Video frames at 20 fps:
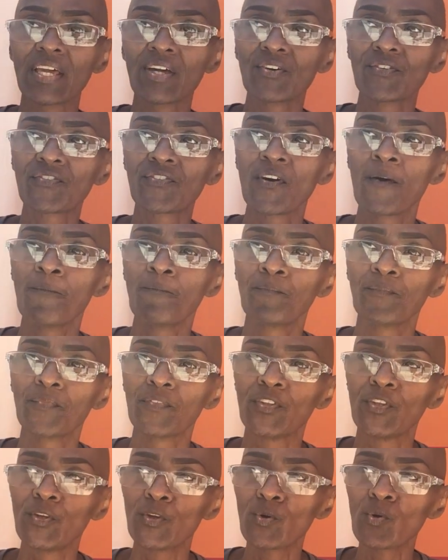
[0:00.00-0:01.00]
If
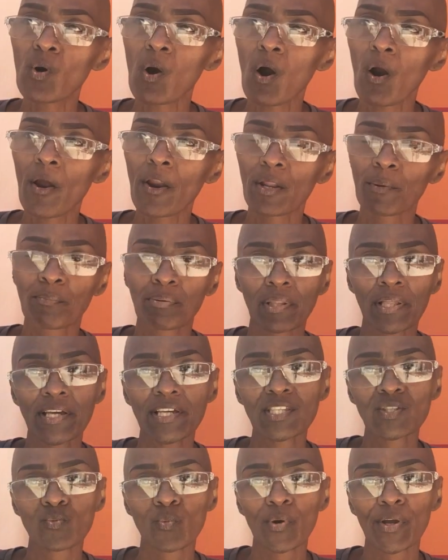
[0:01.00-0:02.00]
you are in a
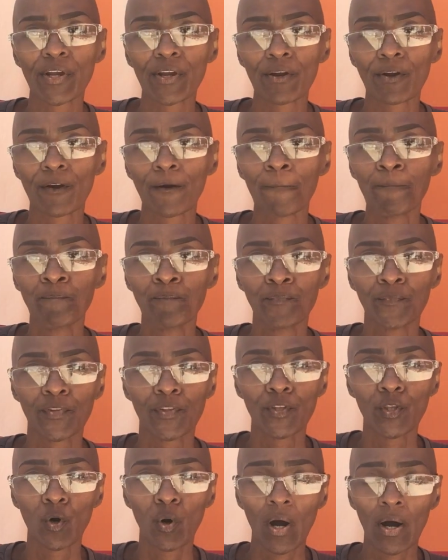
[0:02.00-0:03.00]
place where,
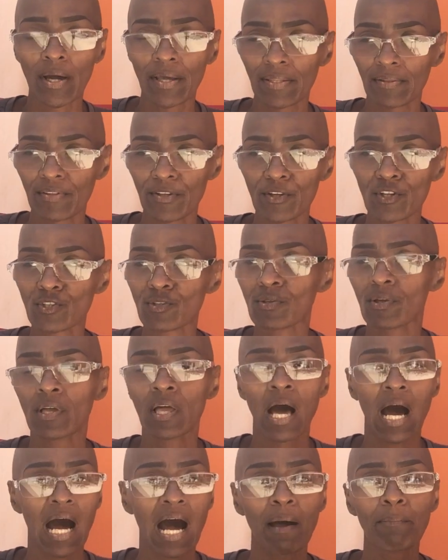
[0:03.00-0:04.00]

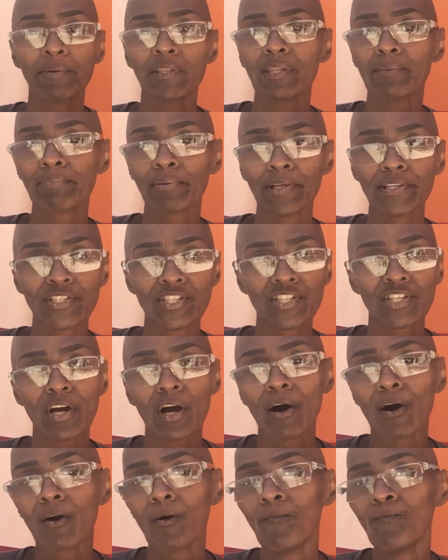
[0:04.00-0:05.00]
I've been in places,
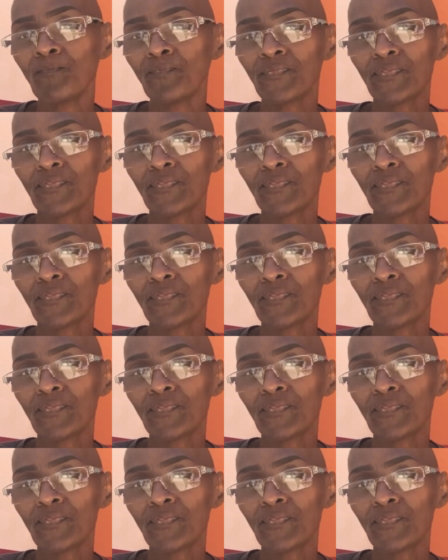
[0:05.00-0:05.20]
y'all,